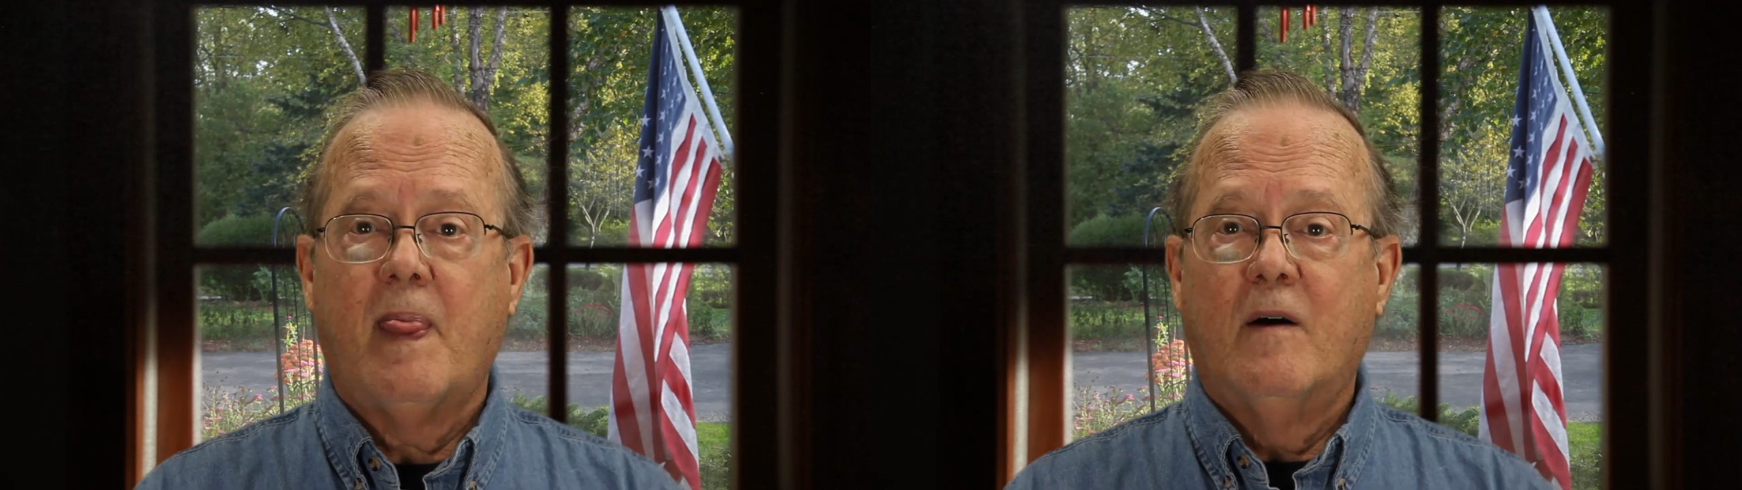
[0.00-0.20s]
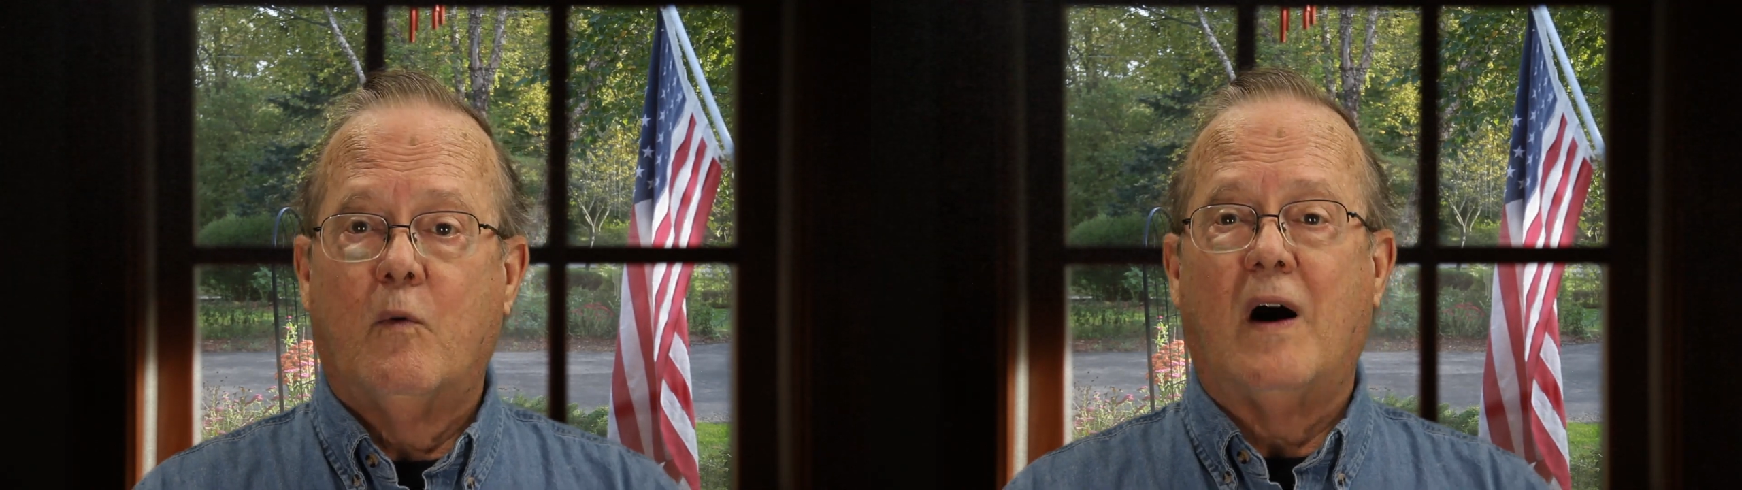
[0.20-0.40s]

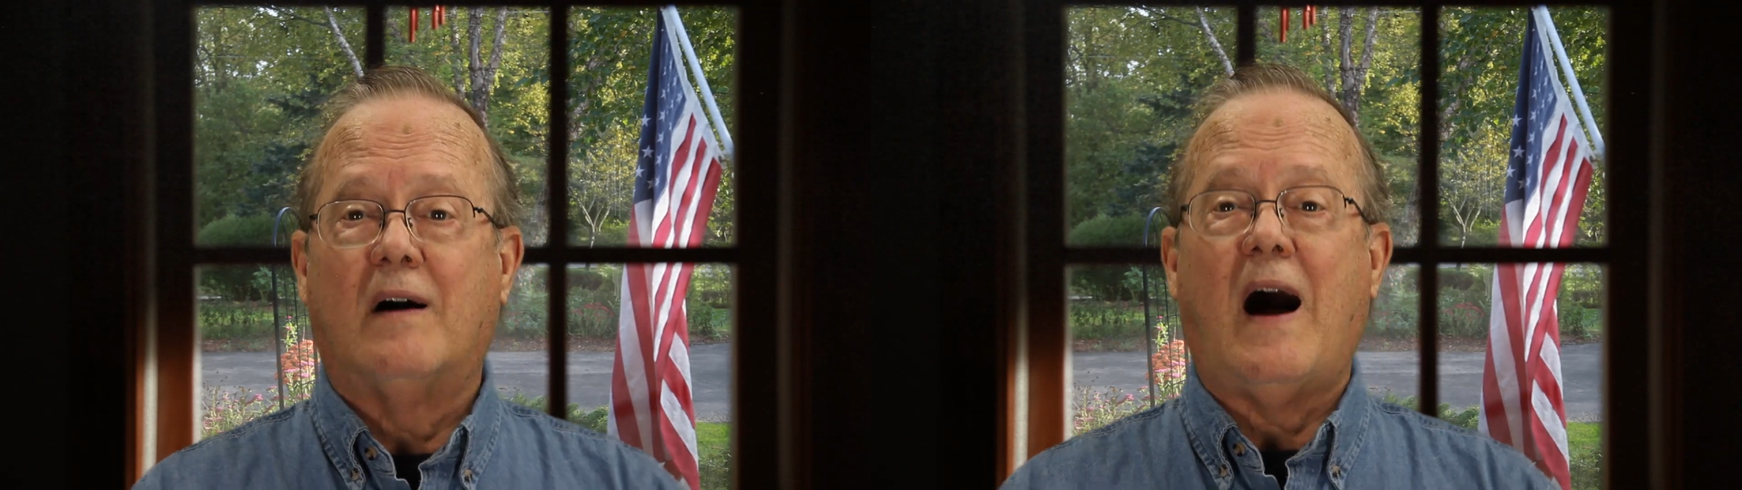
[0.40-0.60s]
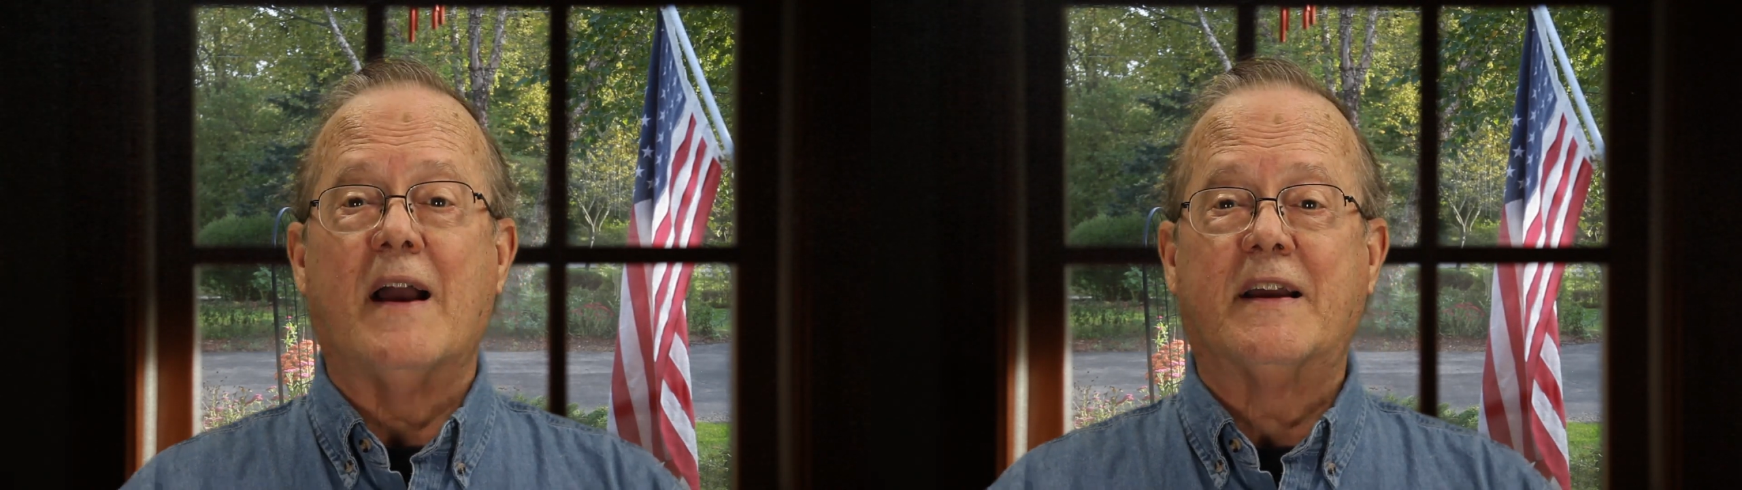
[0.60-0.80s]
while
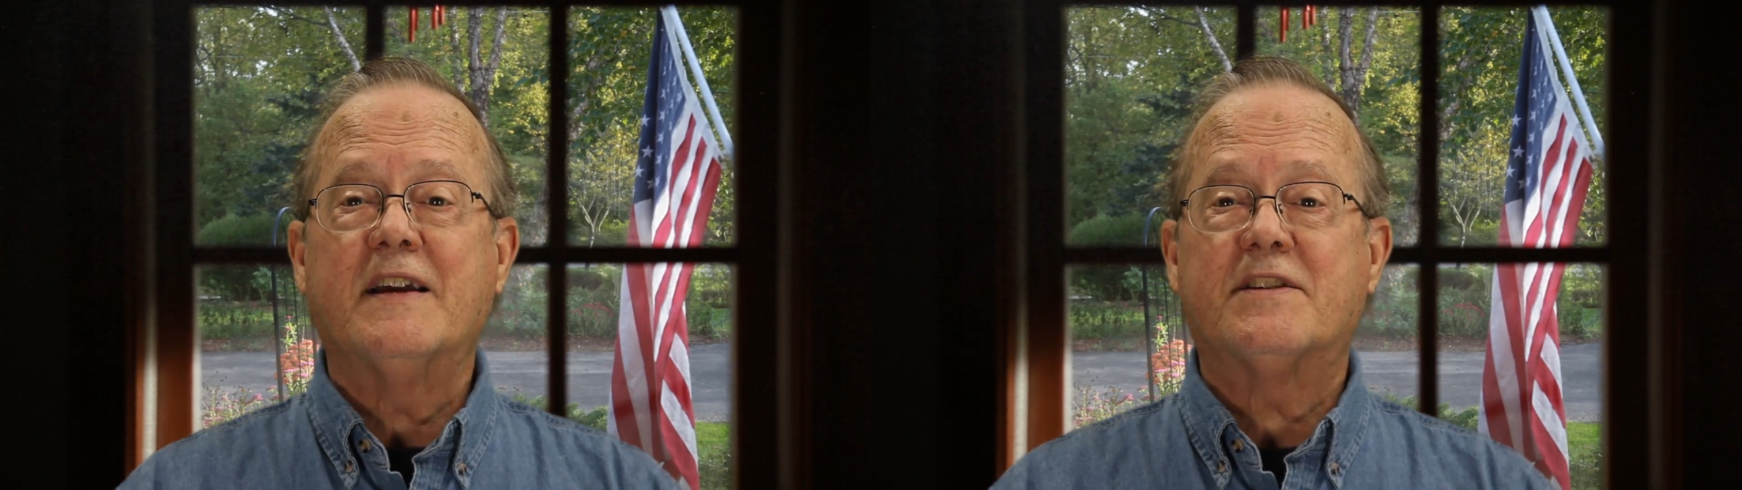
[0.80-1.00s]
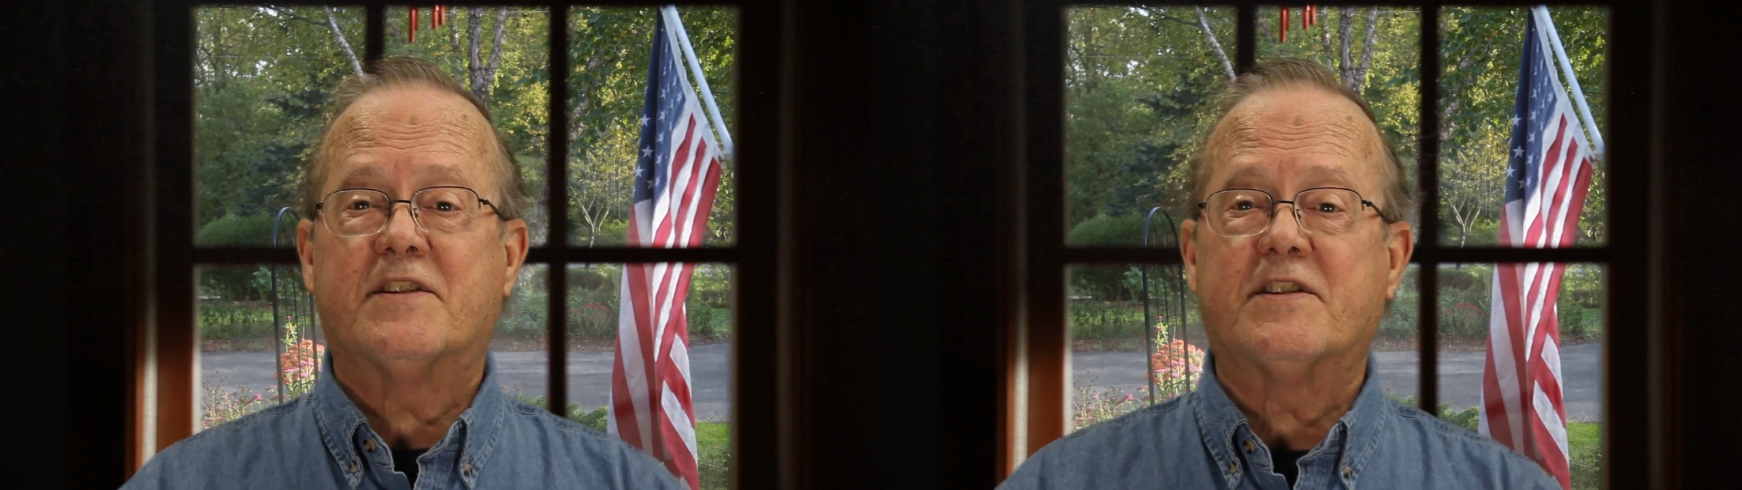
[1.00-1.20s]
I
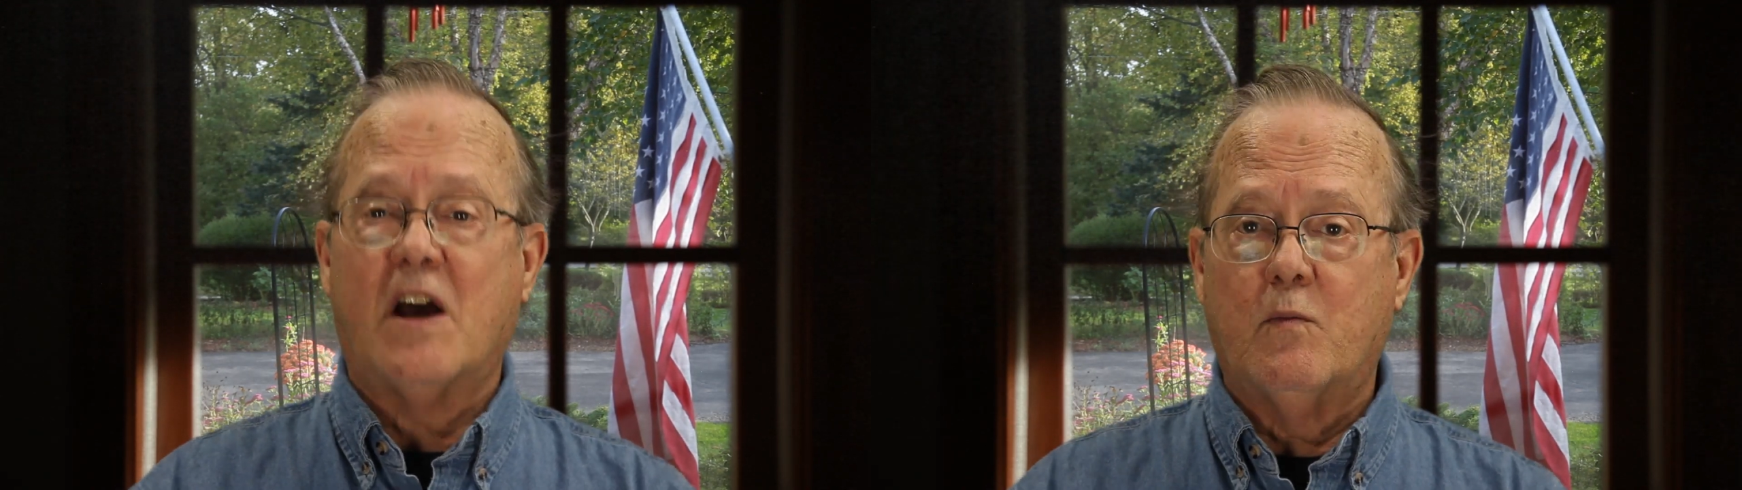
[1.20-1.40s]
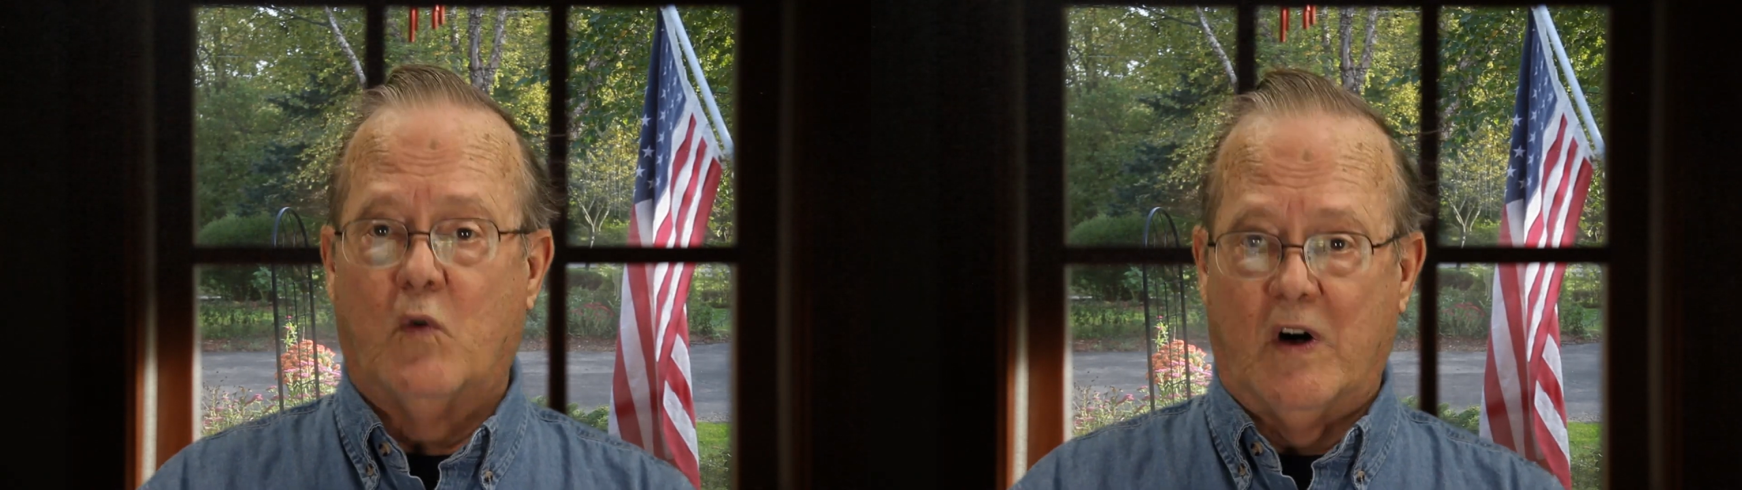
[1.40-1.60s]
get
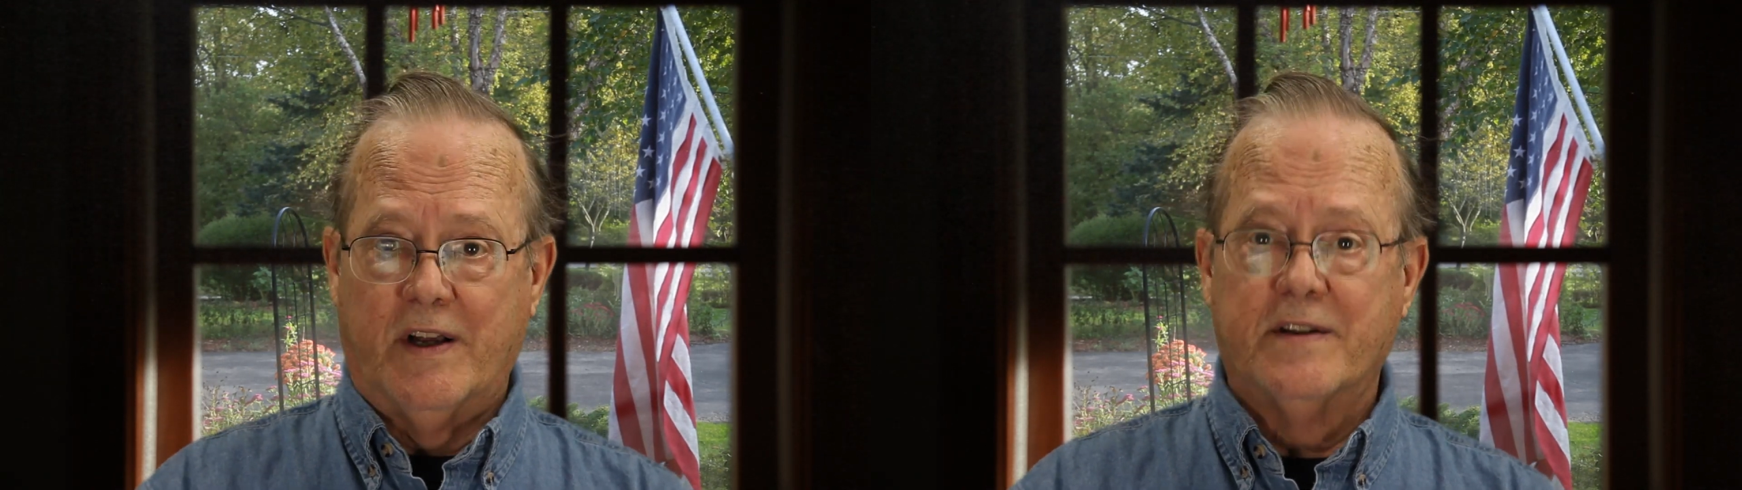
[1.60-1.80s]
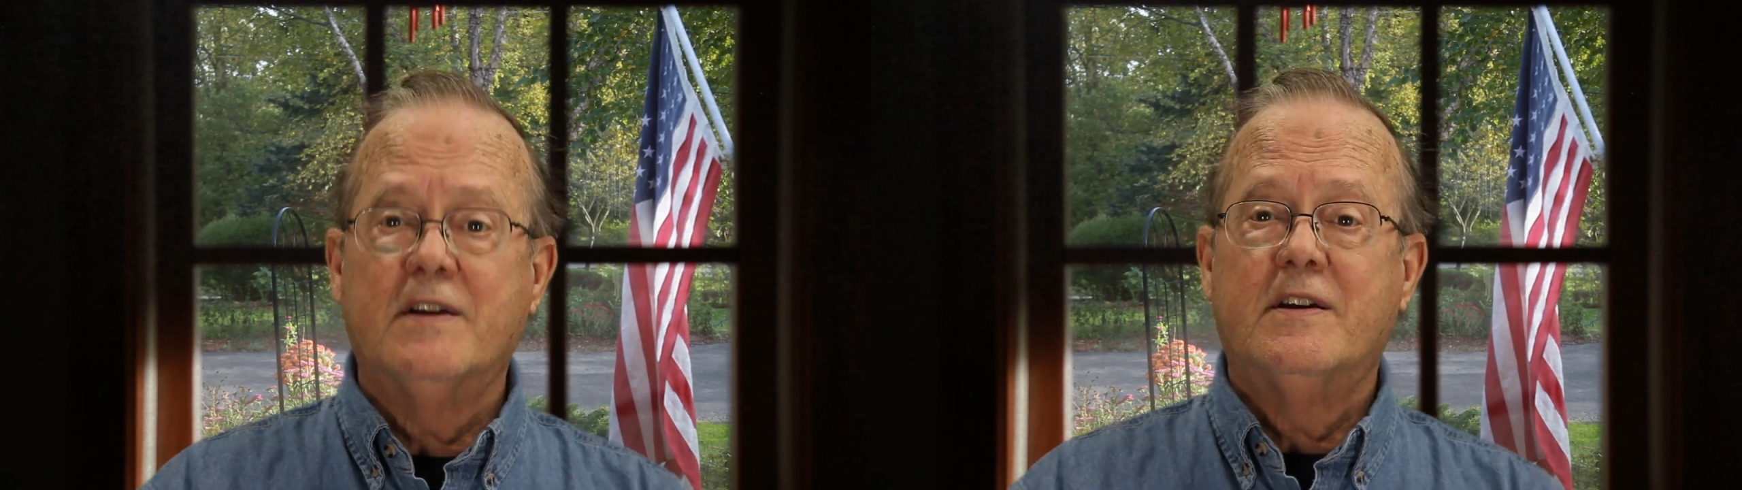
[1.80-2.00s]

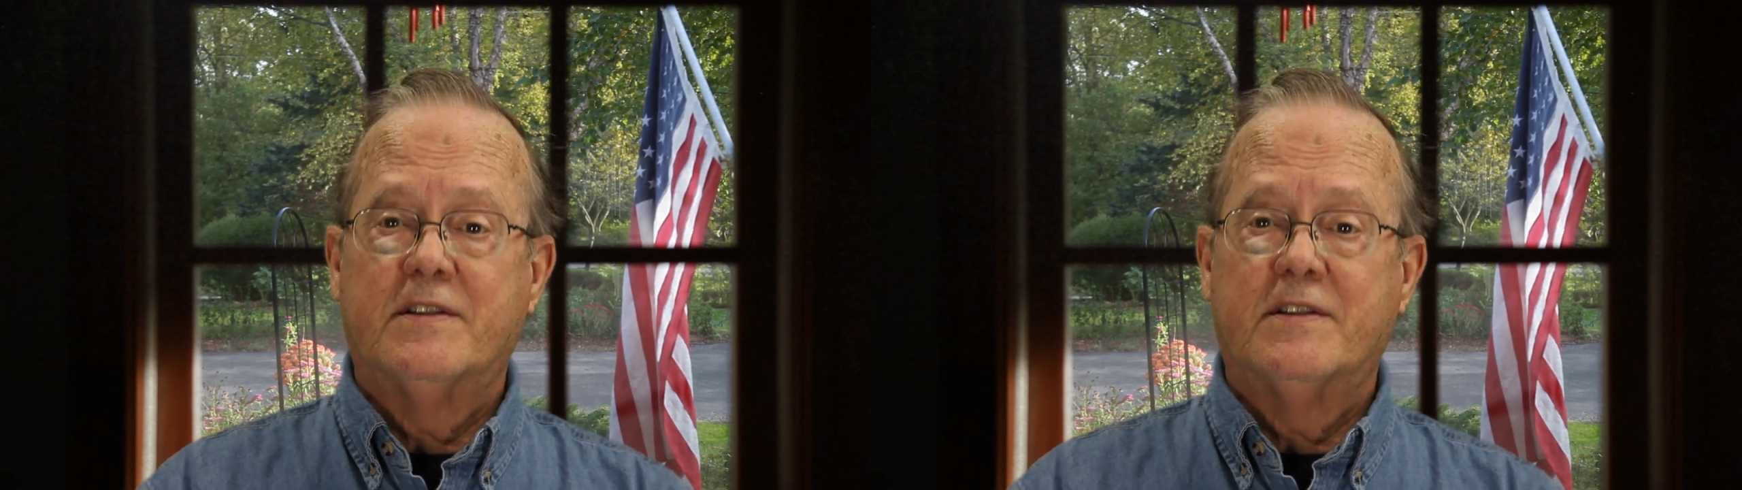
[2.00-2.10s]
someone